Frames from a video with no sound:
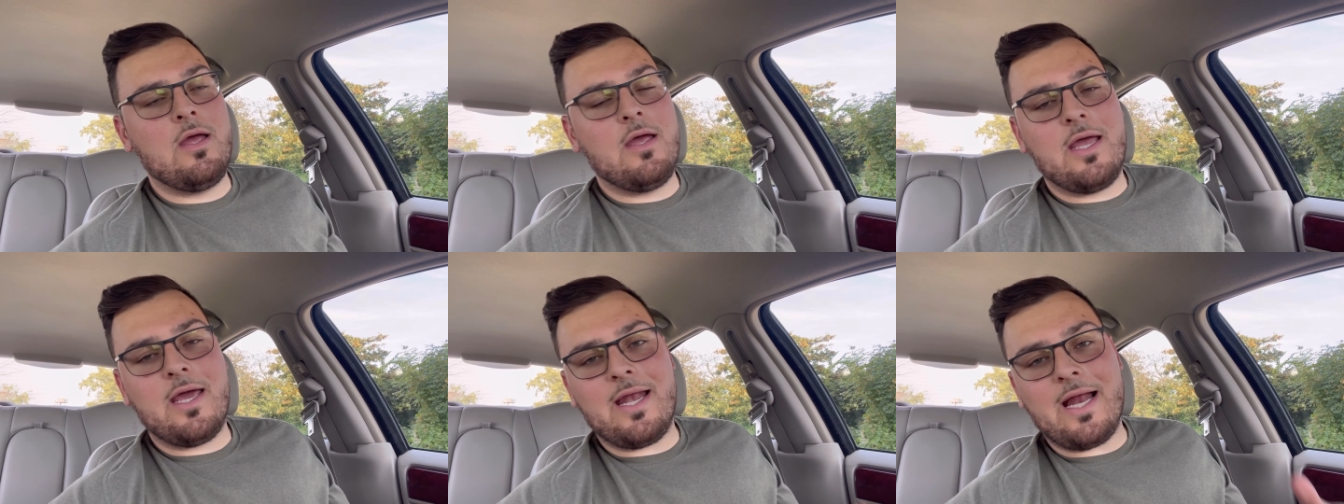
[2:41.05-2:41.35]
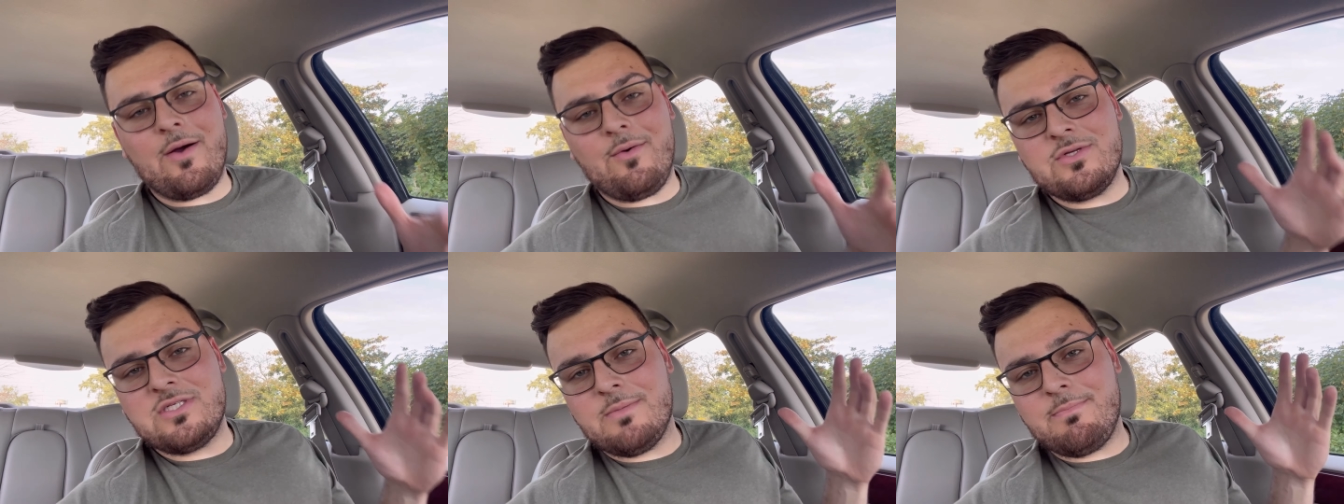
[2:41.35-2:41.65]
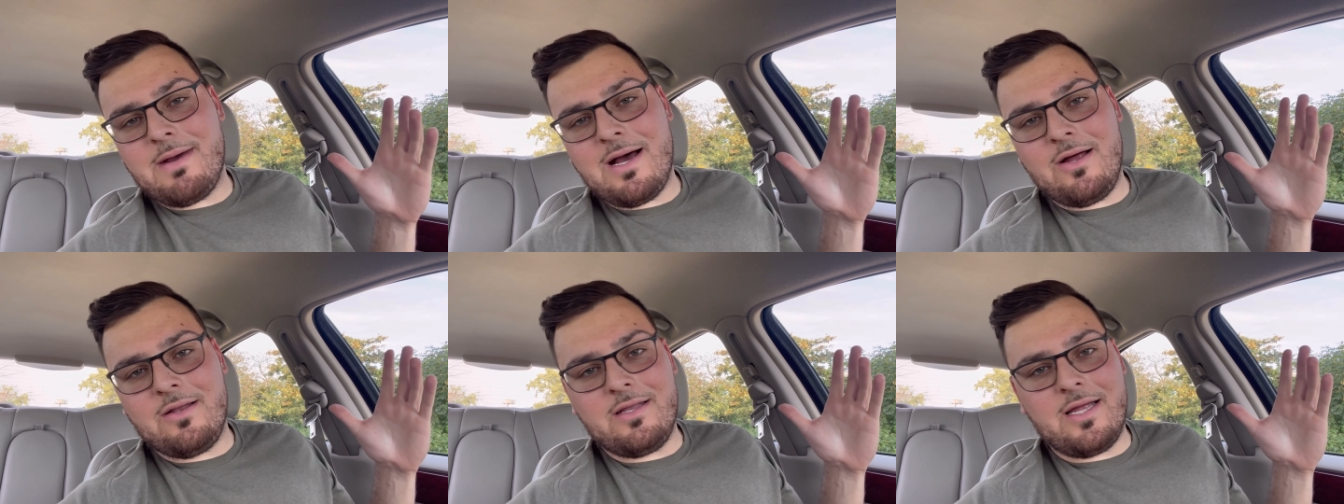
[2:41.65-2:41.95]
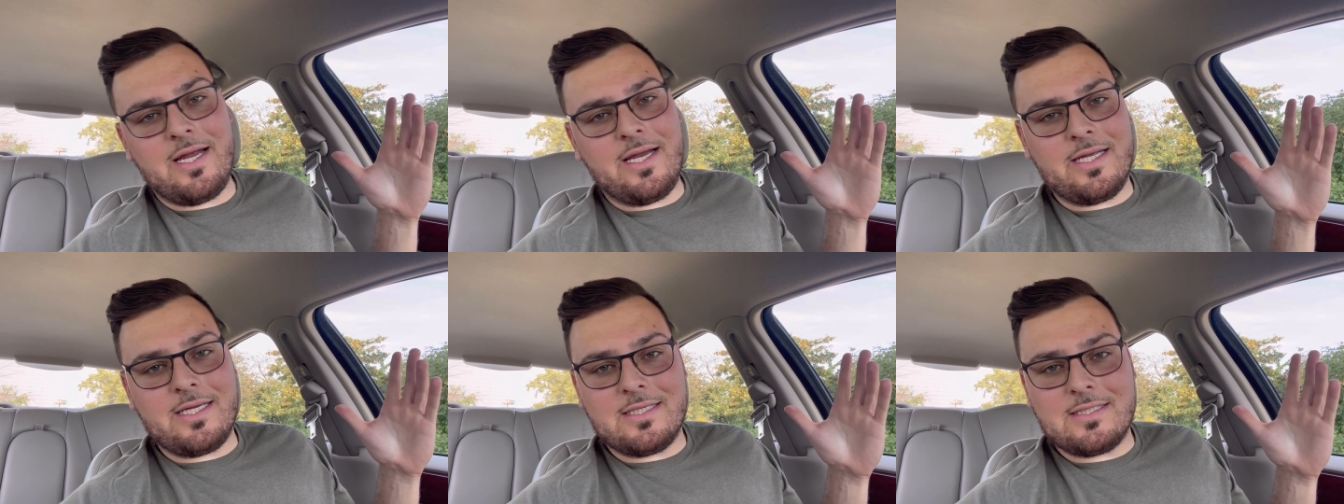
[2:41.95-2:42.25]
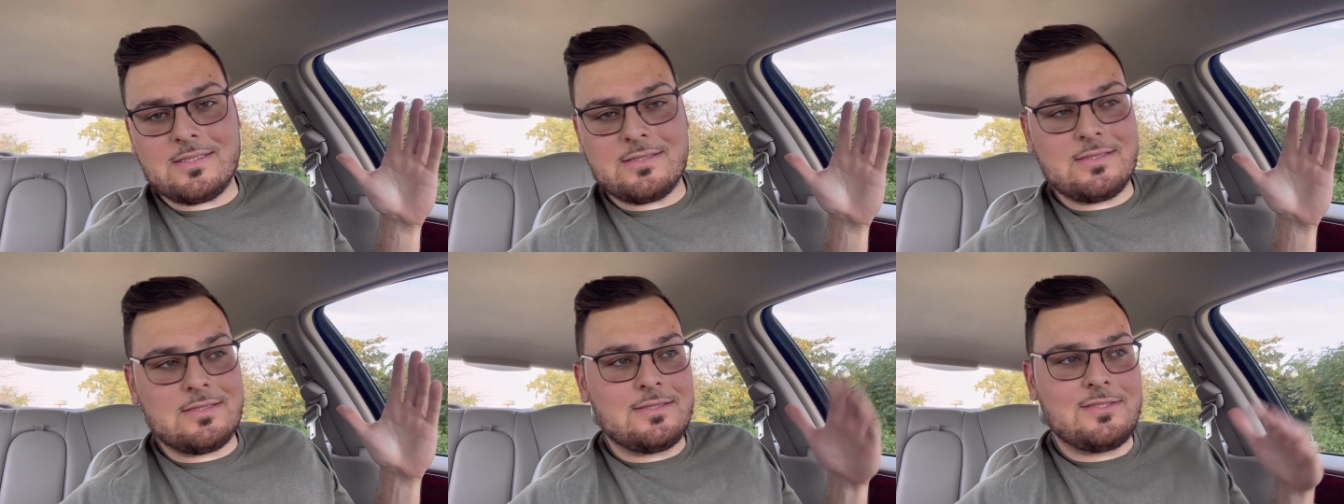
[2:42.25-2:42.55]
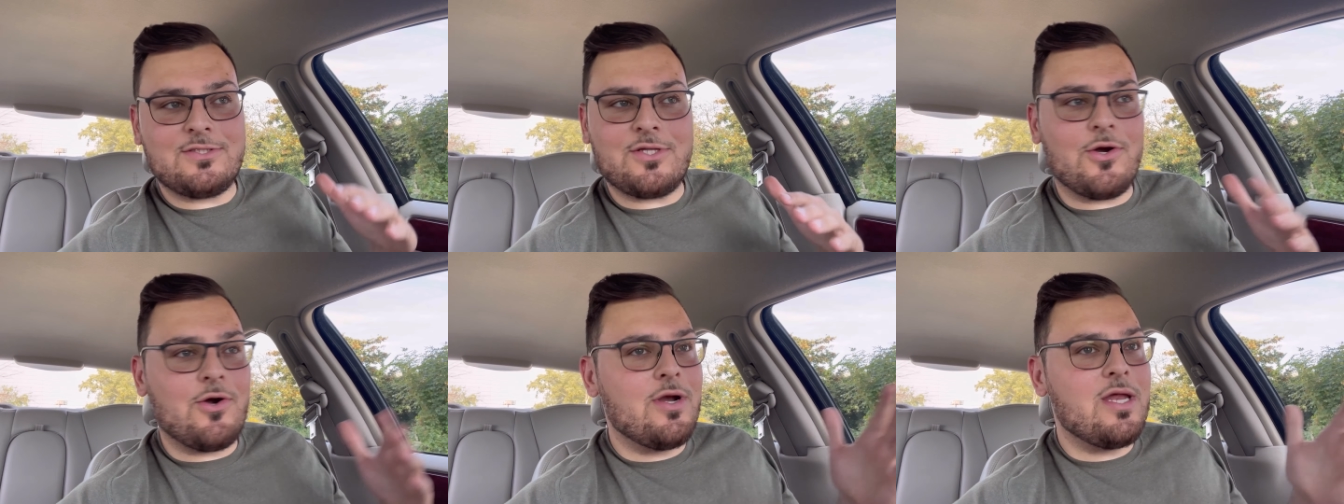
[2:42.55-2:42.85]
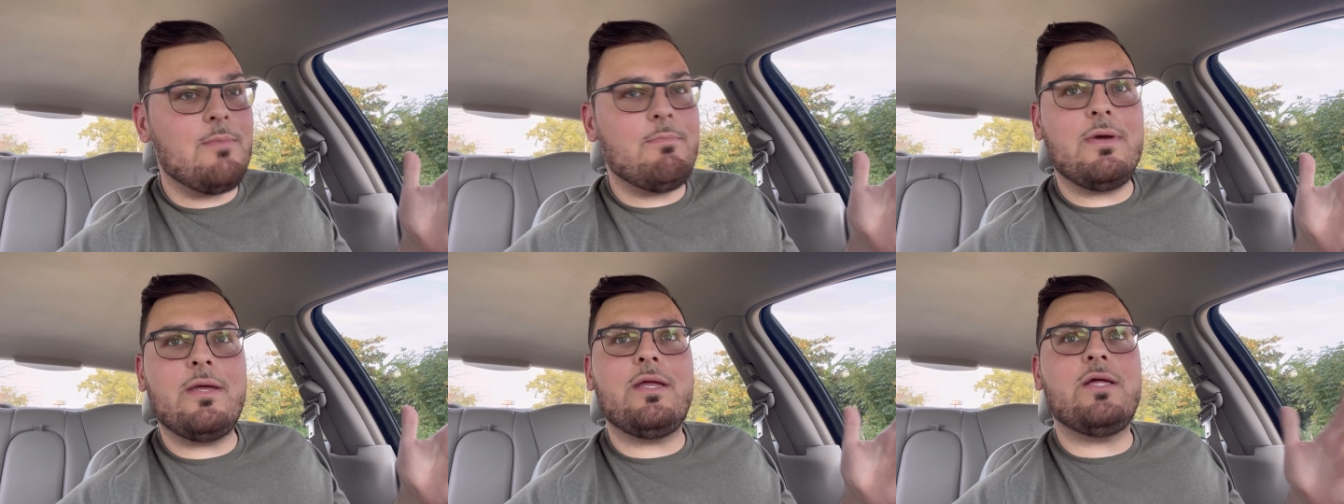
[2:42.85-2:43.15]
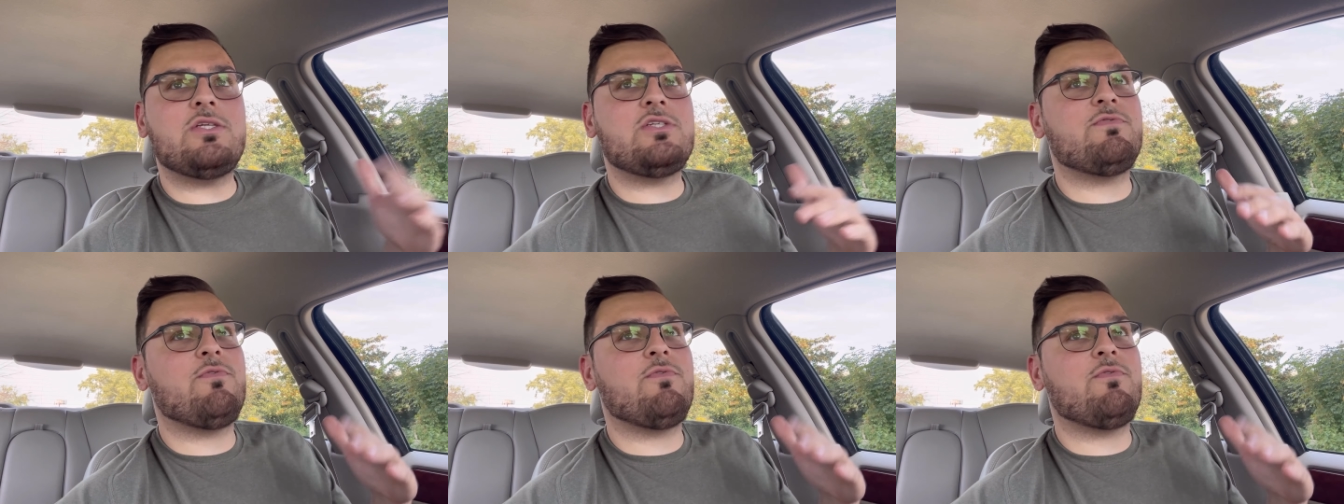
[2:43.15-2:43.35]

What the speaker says: And I was about like 30 minutes,